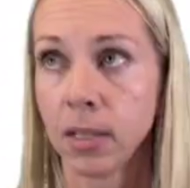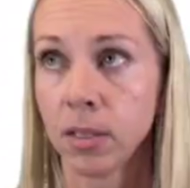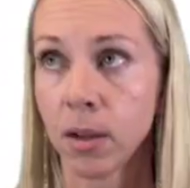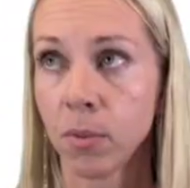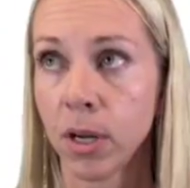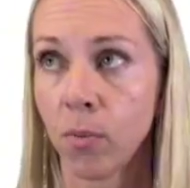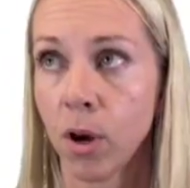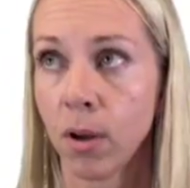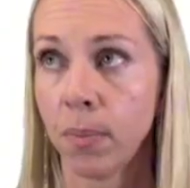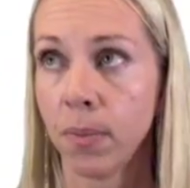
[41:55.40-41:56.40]
summary,
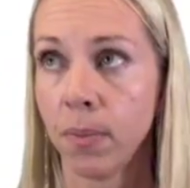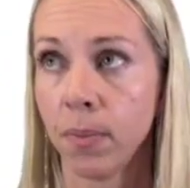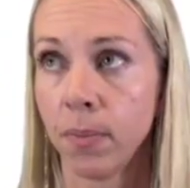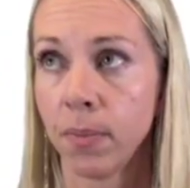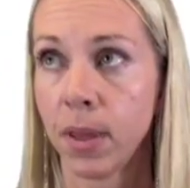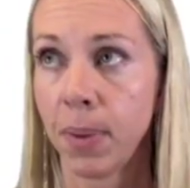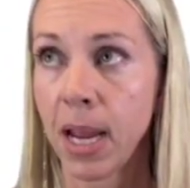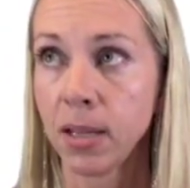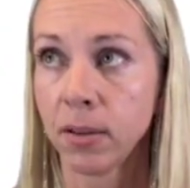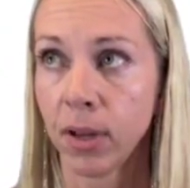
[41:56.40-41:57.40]
while the pace
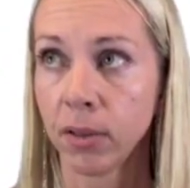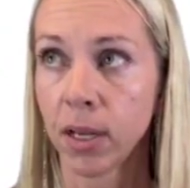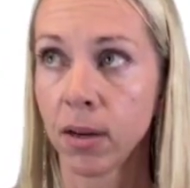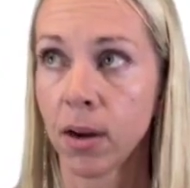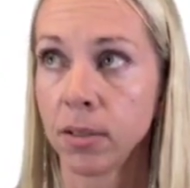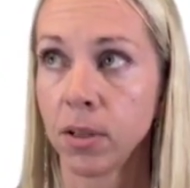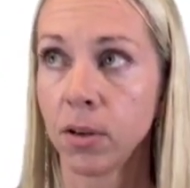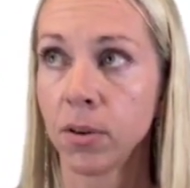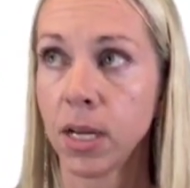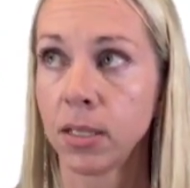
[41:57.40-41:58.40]
of healthcare cost
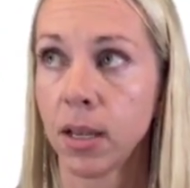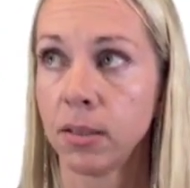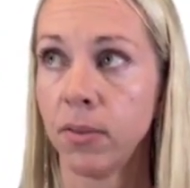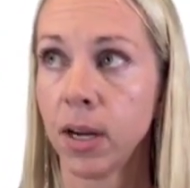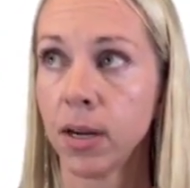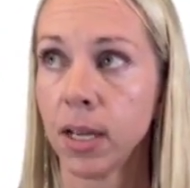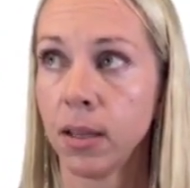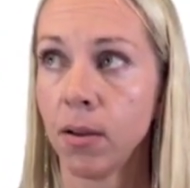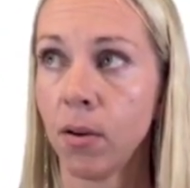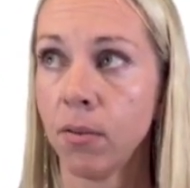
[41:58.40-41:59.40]
increase has varied, the
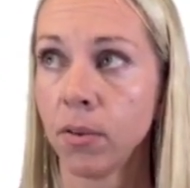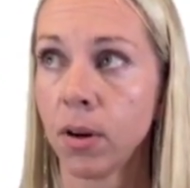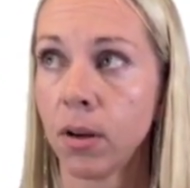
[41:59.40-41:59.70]
overall